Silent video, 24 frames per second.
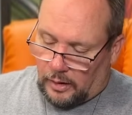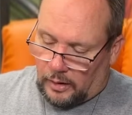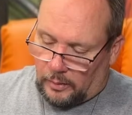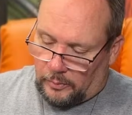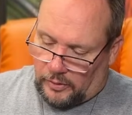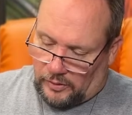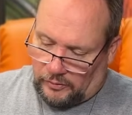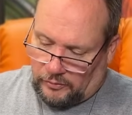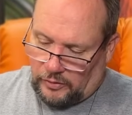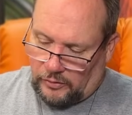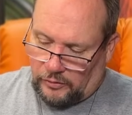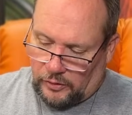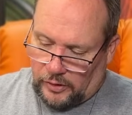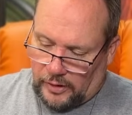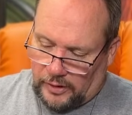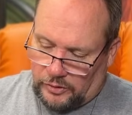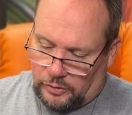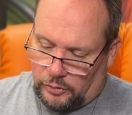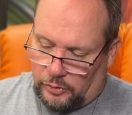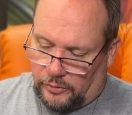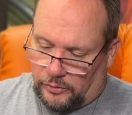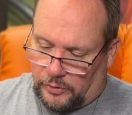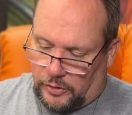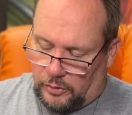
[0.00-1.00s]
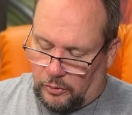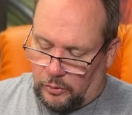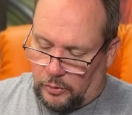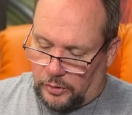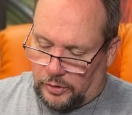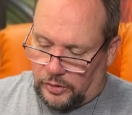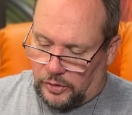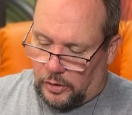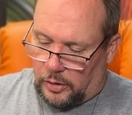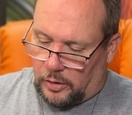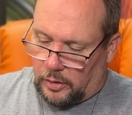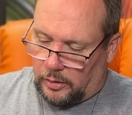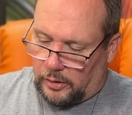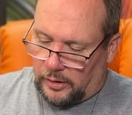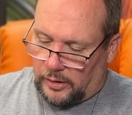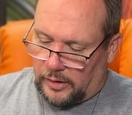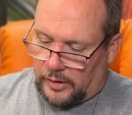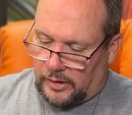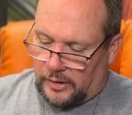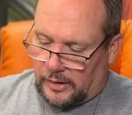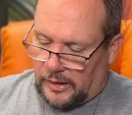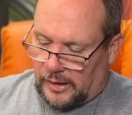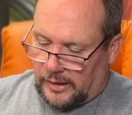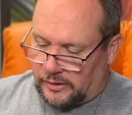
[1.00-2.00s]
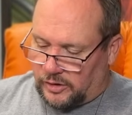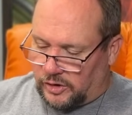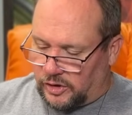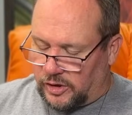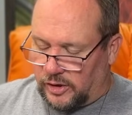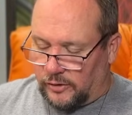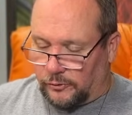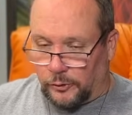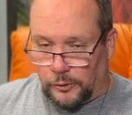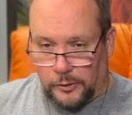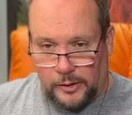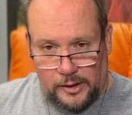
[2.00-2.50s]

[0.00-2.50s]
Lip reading: if the fly is drifting horizontally, that stiffer